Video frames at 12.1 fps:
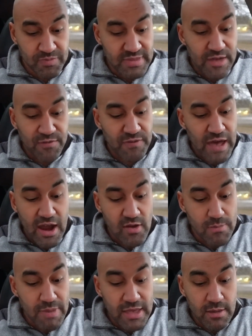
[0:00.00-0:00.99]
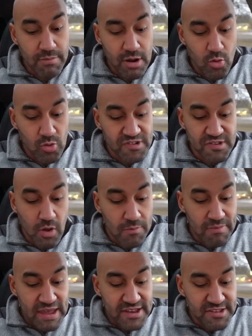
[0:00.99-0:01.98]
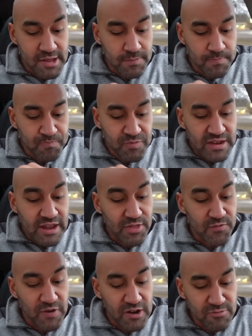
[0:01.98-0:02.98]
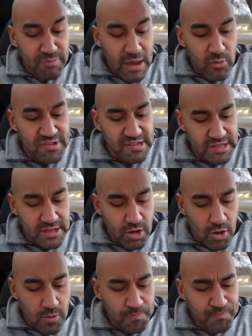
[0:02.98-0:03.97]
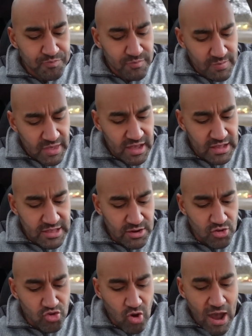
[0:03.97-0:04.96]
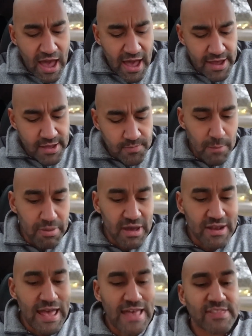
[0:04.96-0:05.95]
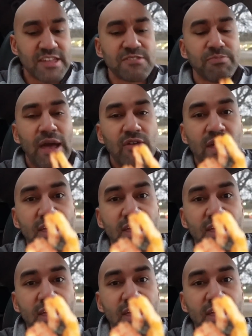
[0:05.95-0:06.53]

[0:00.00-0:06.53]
that fiery bacon burger, was so amazing. Now, the first bite was a little dry, but this bite right